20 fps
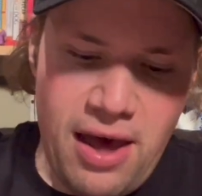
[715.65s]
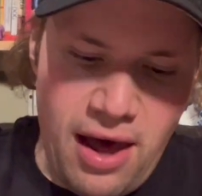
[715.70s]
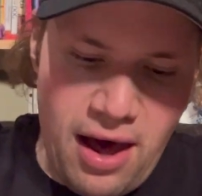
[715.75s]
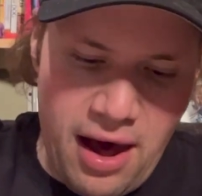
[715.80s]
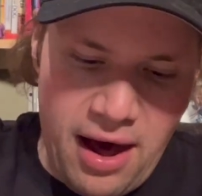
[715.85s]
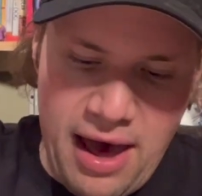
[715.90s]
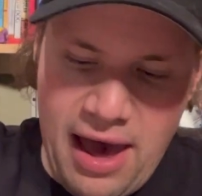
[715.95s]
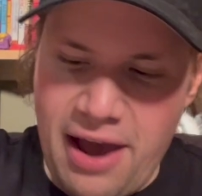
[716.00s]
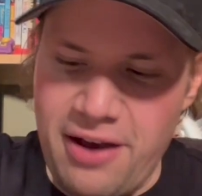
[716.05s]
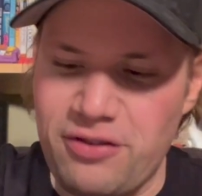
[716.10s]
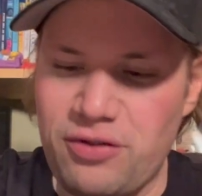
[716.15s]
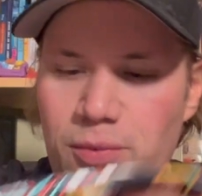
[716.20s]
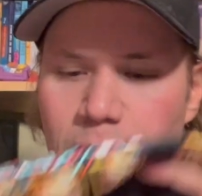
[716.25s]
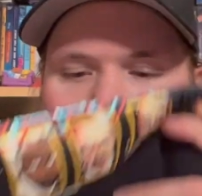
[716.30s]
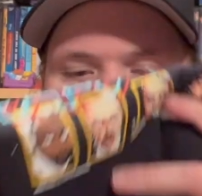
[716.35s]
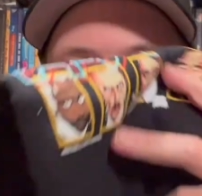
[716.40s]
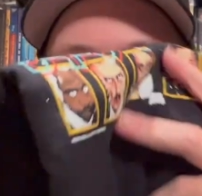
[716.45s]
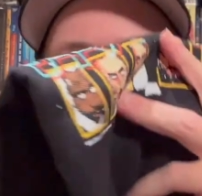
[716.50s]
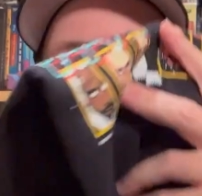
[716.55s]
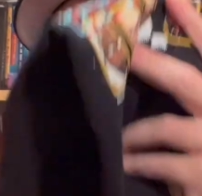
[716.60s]
as
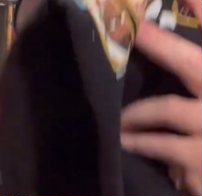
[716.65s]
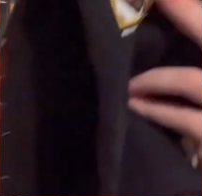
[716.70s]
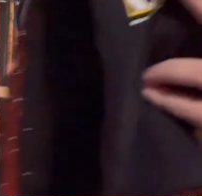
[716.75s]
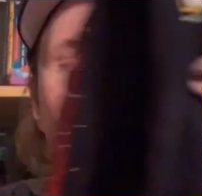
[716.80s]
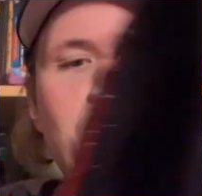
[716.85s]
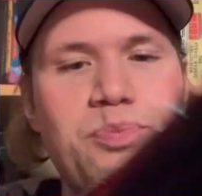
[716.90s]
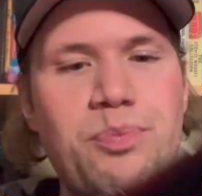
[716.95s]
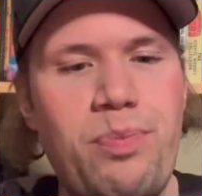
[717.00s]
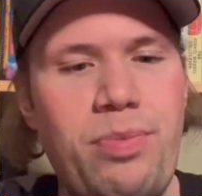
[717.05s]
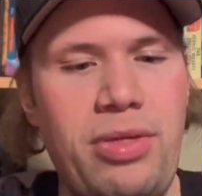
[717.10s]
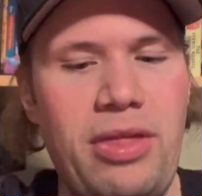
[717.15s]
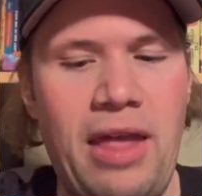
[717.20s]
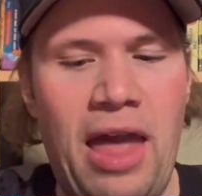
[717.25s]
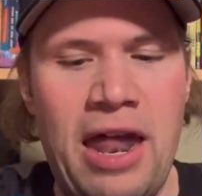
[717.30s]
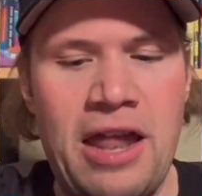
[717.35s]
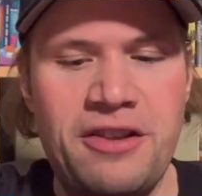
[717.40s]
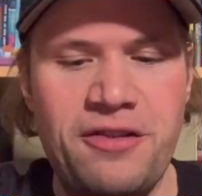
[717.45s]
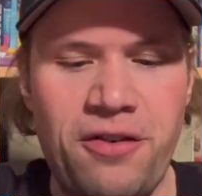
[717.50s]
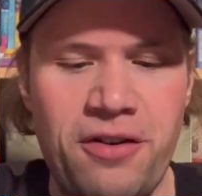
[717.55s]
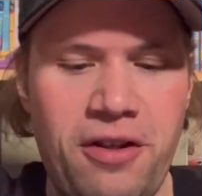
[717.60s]
well.
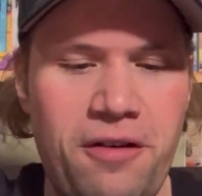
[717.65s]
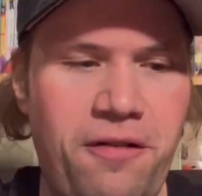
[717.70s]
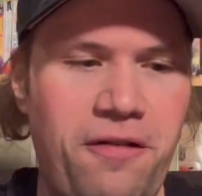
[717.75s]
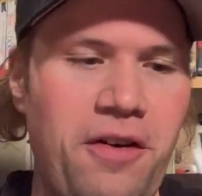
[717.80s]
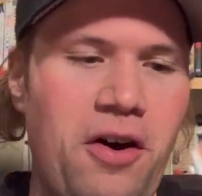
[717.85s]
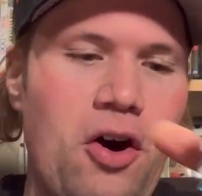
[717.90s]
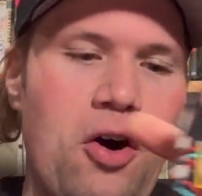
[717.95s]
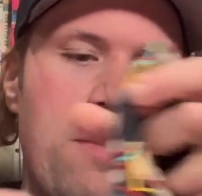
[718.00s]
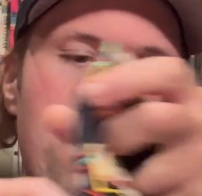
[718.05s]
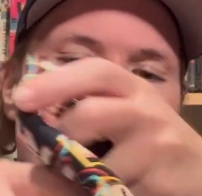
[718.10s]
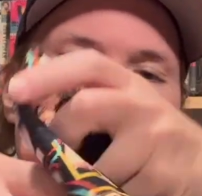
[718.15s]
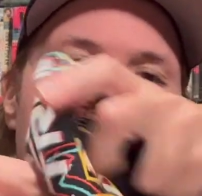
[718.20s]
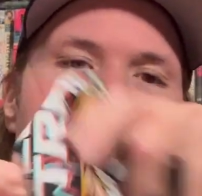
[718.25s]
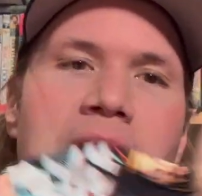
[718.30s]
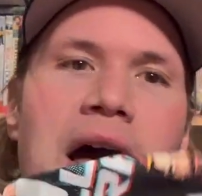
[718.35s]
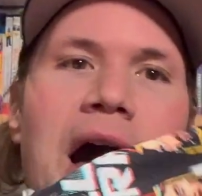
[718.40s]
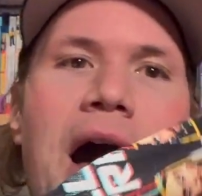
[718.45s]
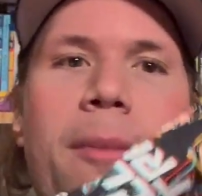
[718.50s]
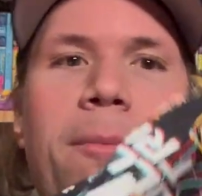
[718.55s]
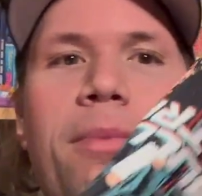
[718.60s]
It's for the film
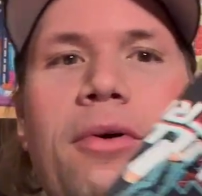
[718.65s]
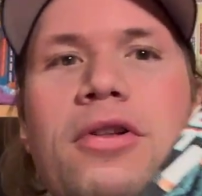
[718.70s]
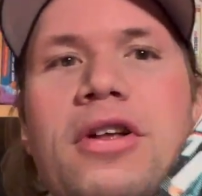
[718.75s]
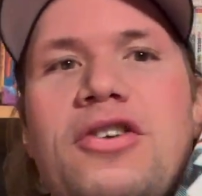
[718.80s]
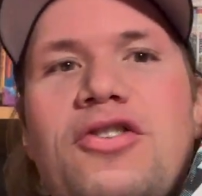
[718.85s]
Bullet